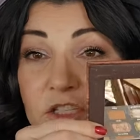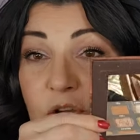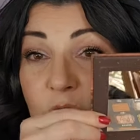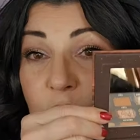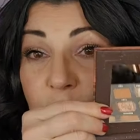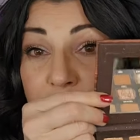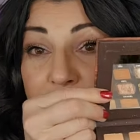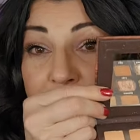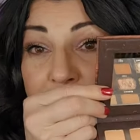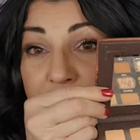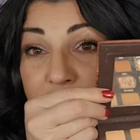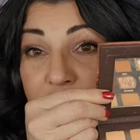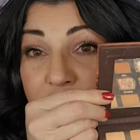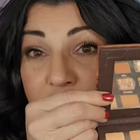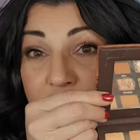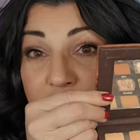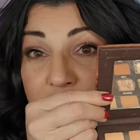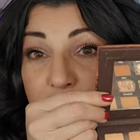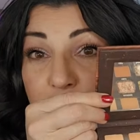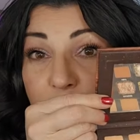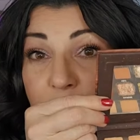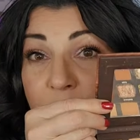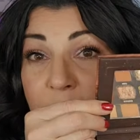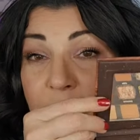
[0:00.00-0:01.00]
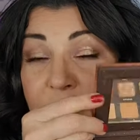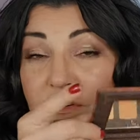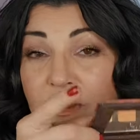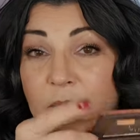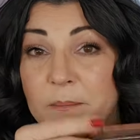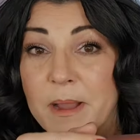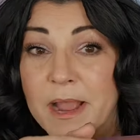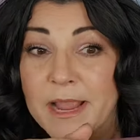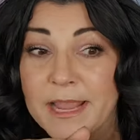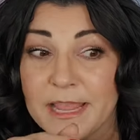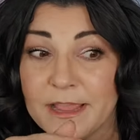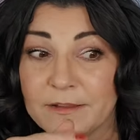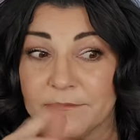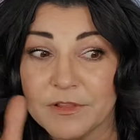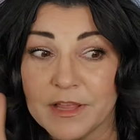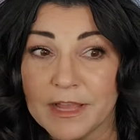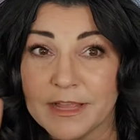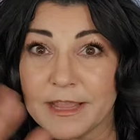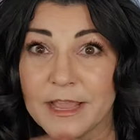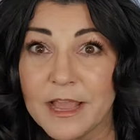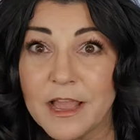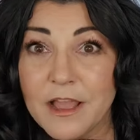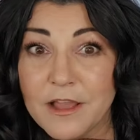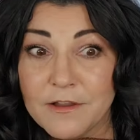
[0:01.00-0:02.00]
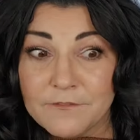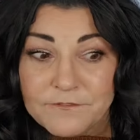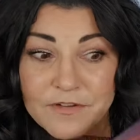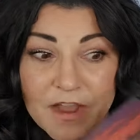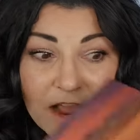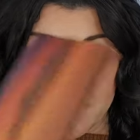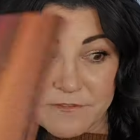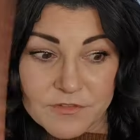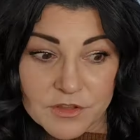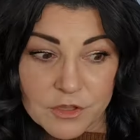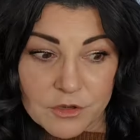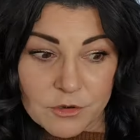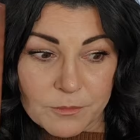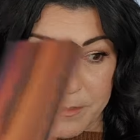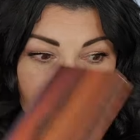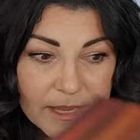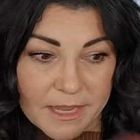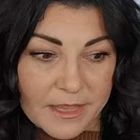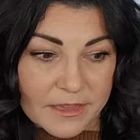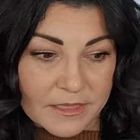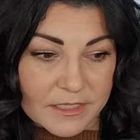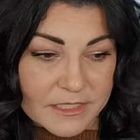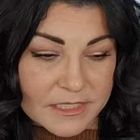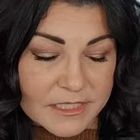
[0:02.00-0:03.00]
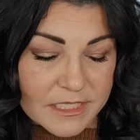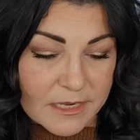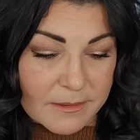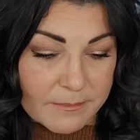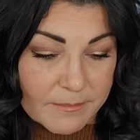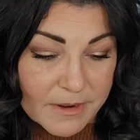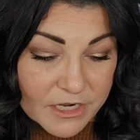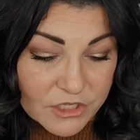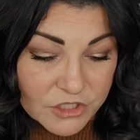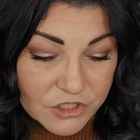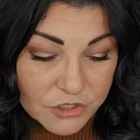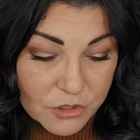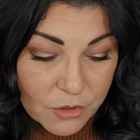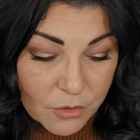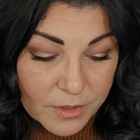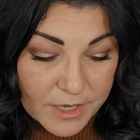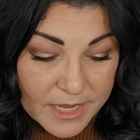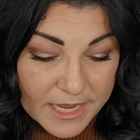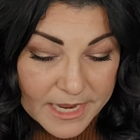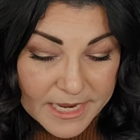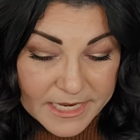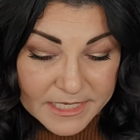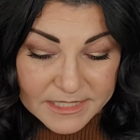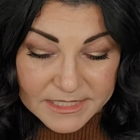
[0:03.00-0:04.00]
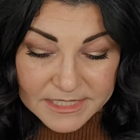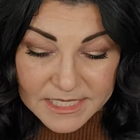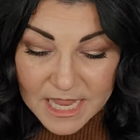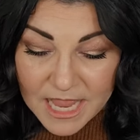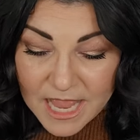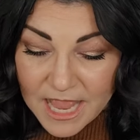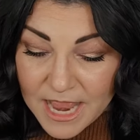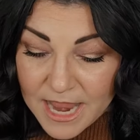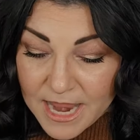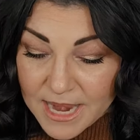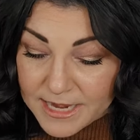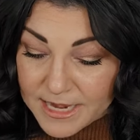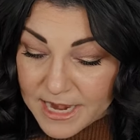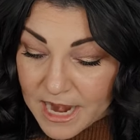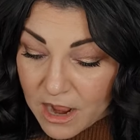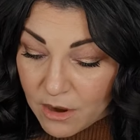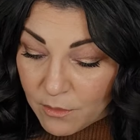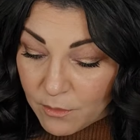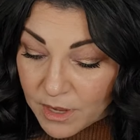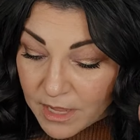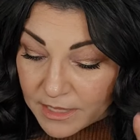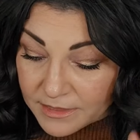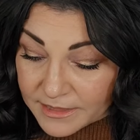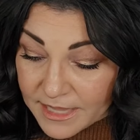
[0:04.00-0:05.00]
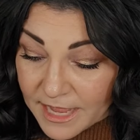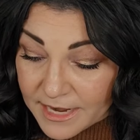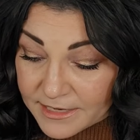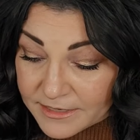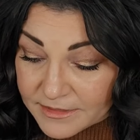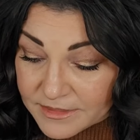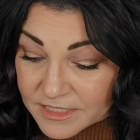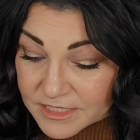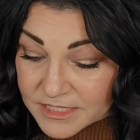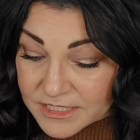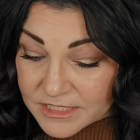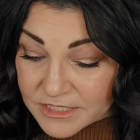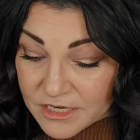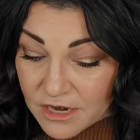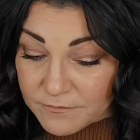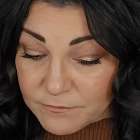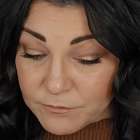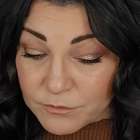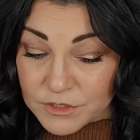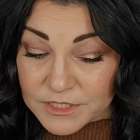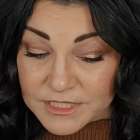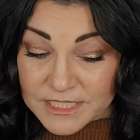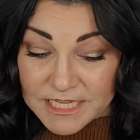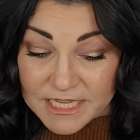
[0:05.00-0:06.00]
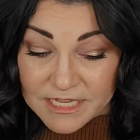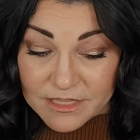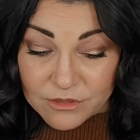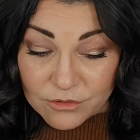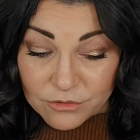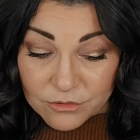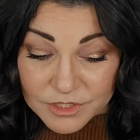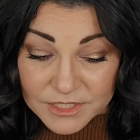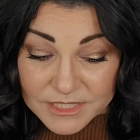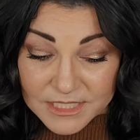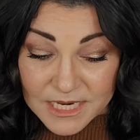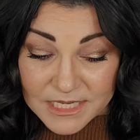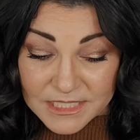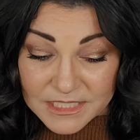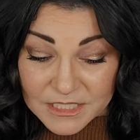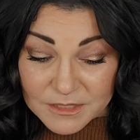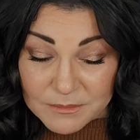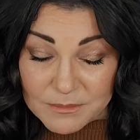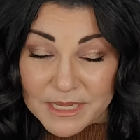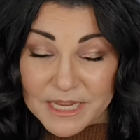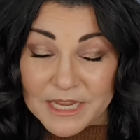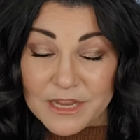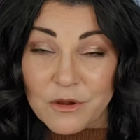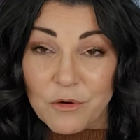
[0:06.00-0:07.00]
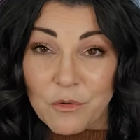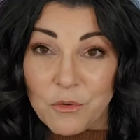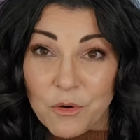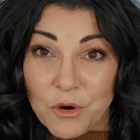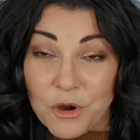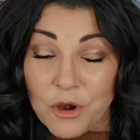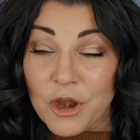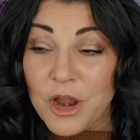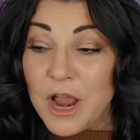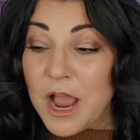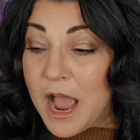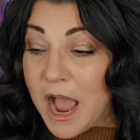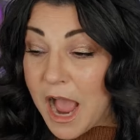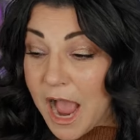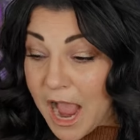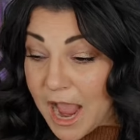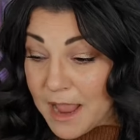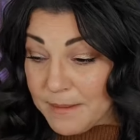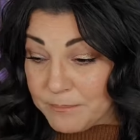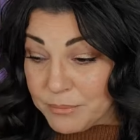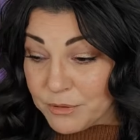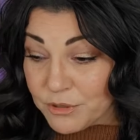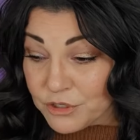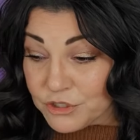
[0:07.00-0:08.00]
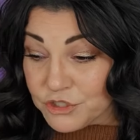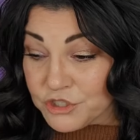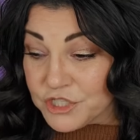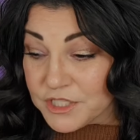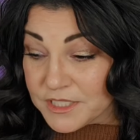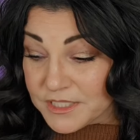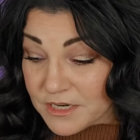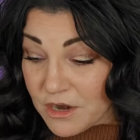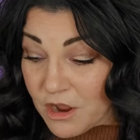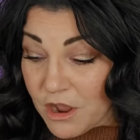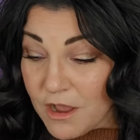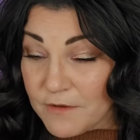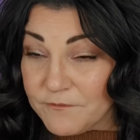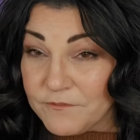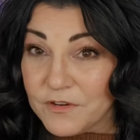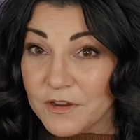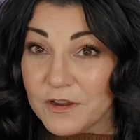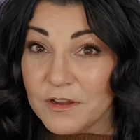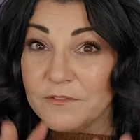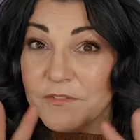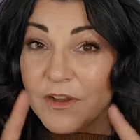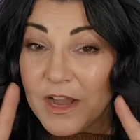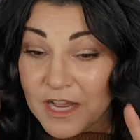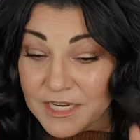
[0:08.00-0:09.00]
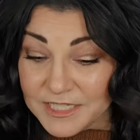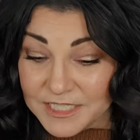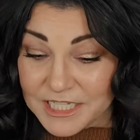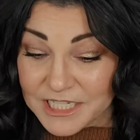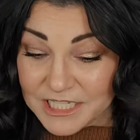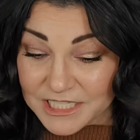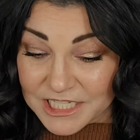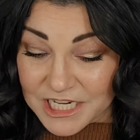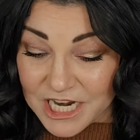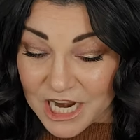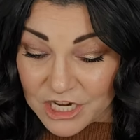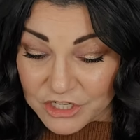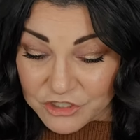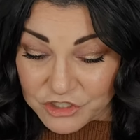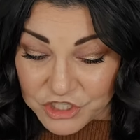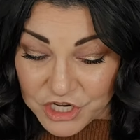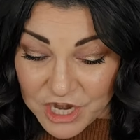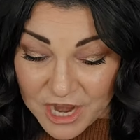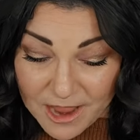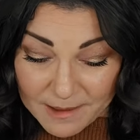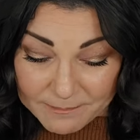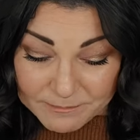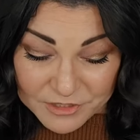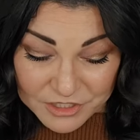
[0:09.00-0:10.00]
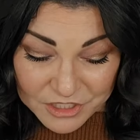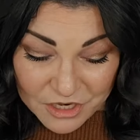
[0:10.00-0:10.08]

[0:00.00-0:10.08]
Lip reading: So this is just one of them. I have like five of their palettes in my showcase. Now, a lot of this stuff was either sent to me or I purchased off of a TikTok Shop.